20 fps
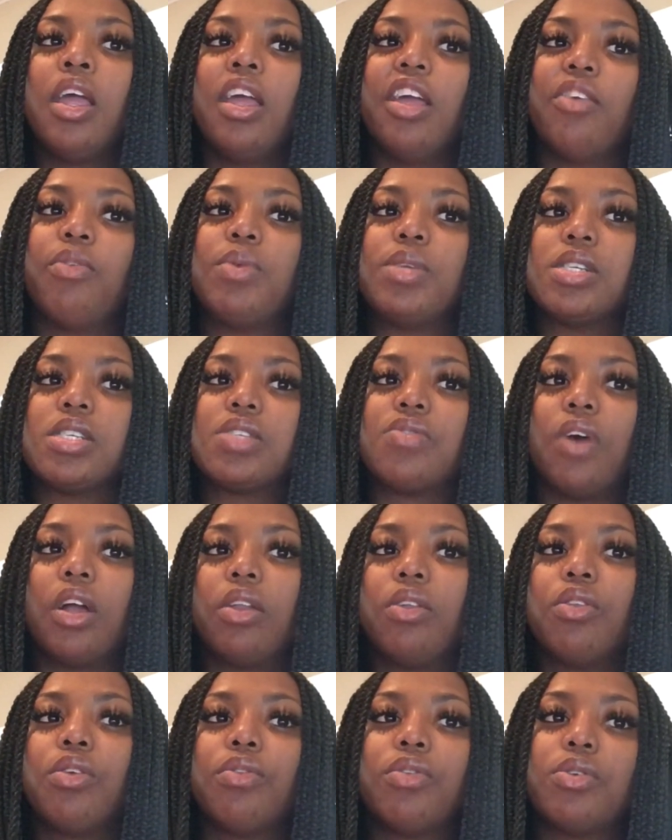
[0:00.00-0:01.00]
If we just
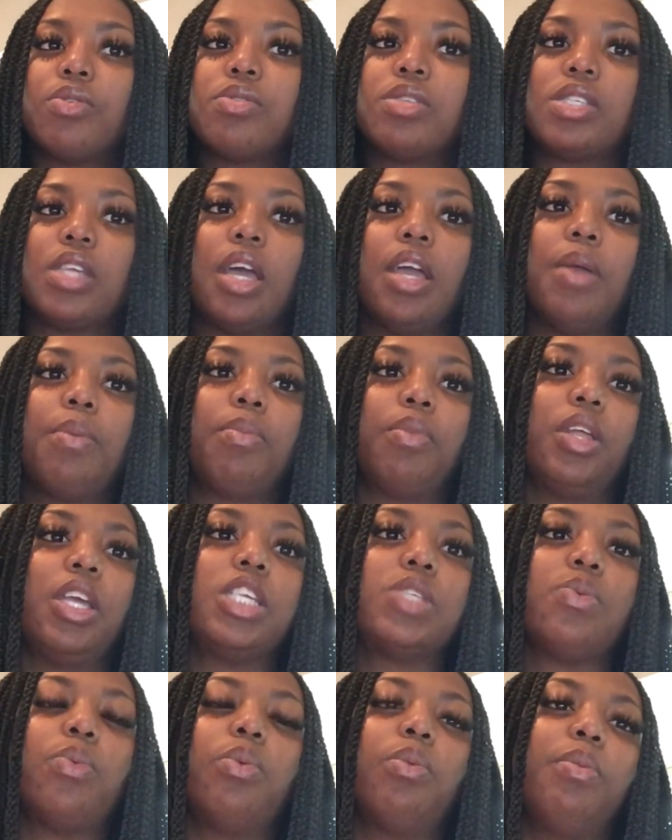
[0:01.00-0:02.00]
follow the rules set in
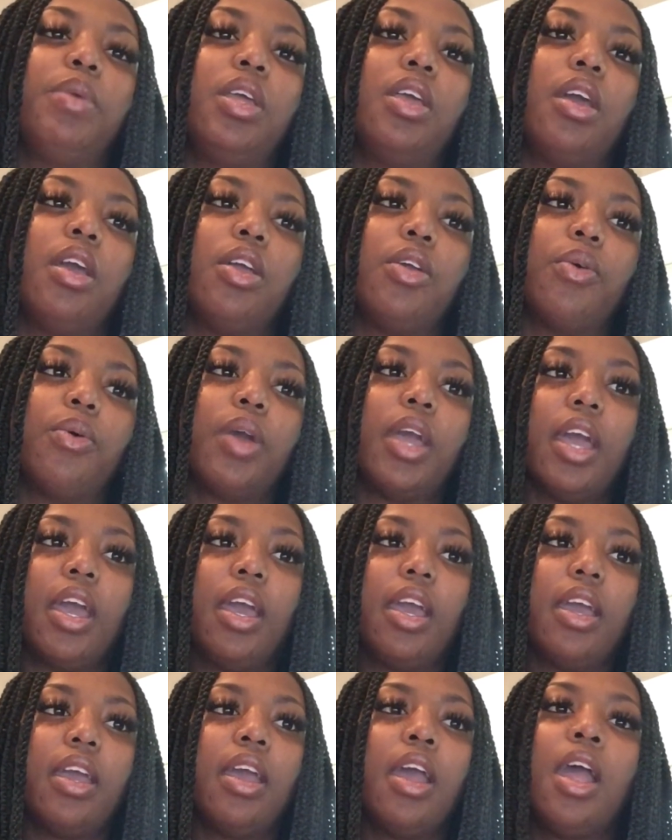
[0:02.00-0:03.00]
place, we'll be
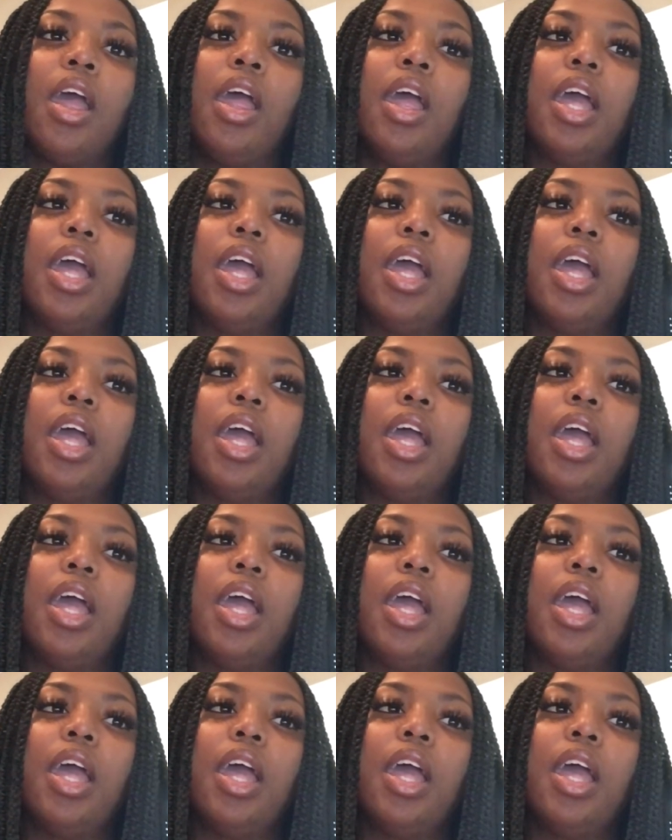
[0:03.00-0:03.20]
A-okay.